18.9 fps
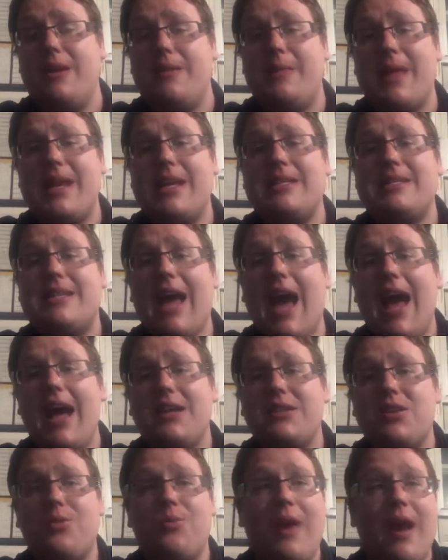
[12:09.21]
that is
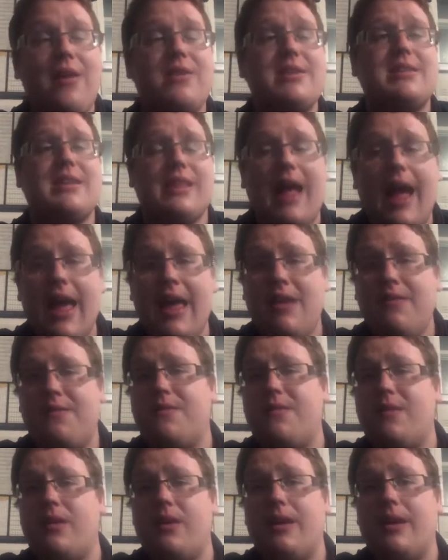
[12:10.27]
Dax Herrera's life,